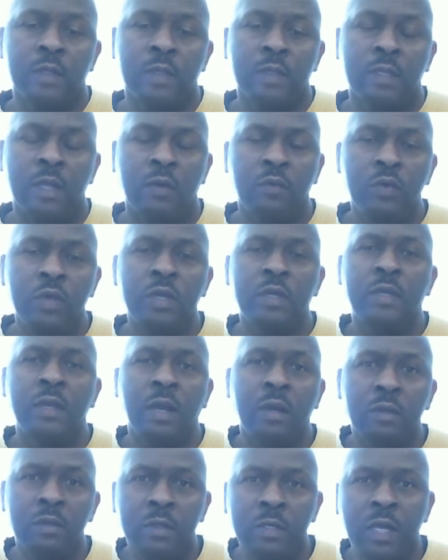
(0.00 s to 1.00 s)
that we
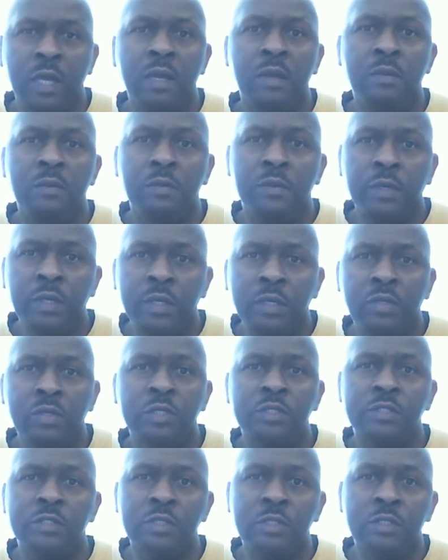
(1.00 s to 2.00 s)
can then read
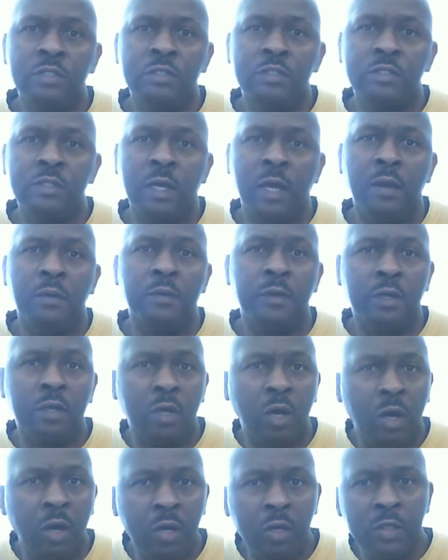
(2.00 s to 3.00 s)
these things and
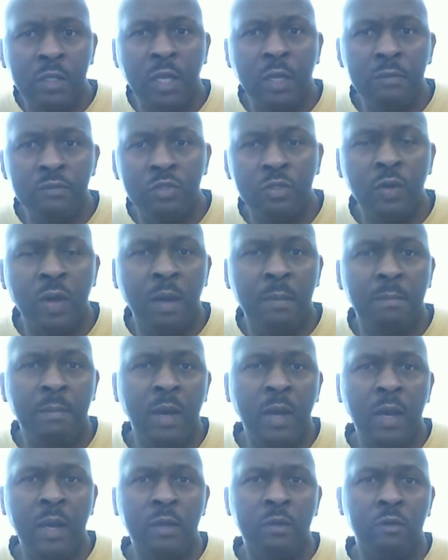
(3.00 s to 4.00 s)
recall them to our
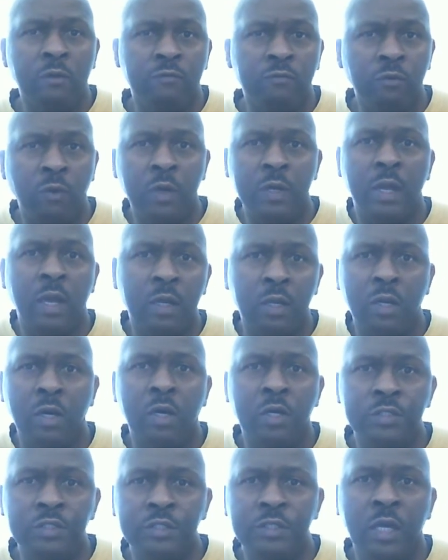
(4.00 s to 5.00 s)
mind of what our
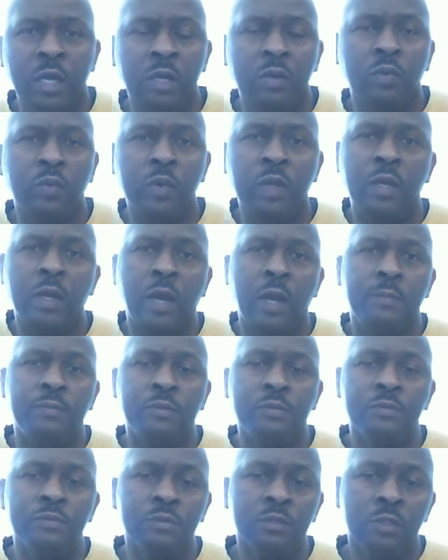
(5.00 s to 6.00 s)
God said will
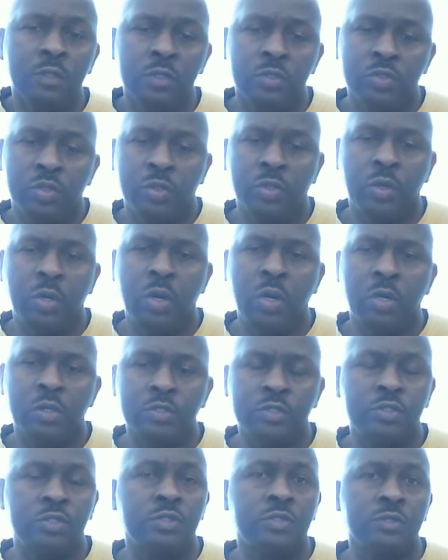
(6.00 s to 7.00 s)
happen to
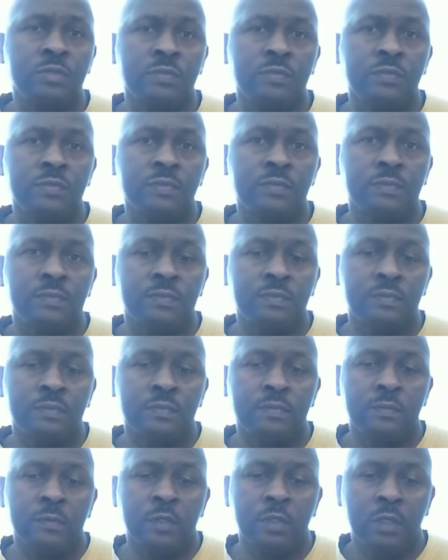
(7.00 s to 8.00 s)
us
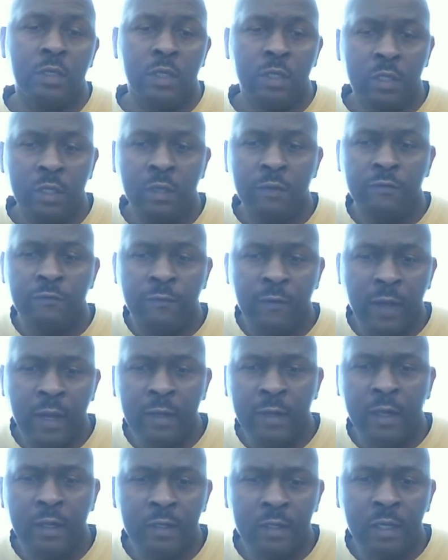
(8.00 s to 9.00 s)
in the
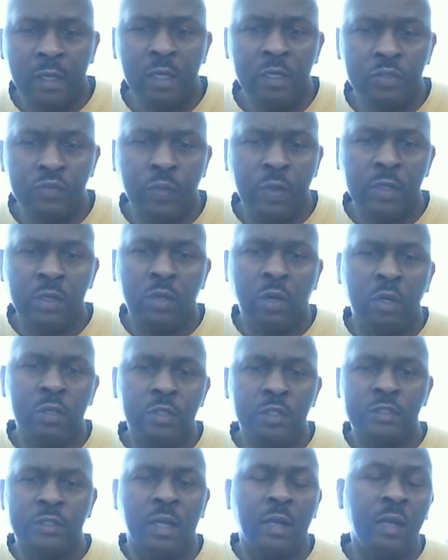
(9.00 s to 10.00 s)
final days when all
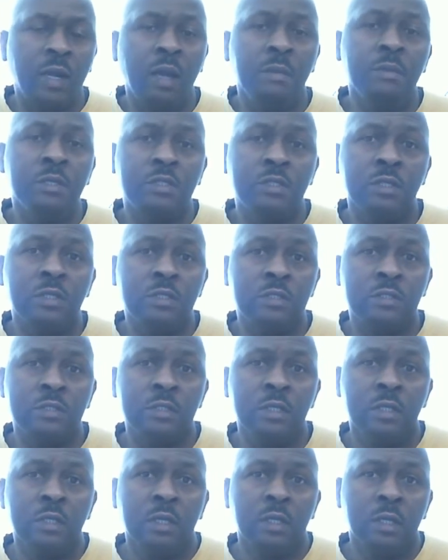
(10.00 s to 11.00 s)
these calamities
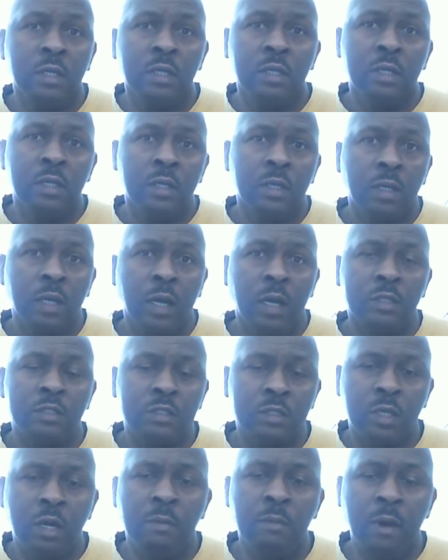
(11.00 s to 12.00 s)
has
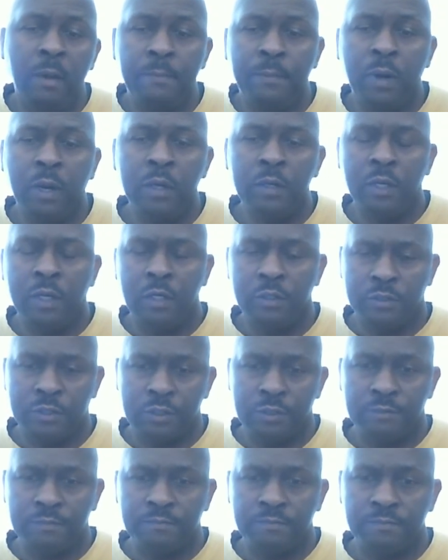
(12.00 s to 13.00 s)
come upon us.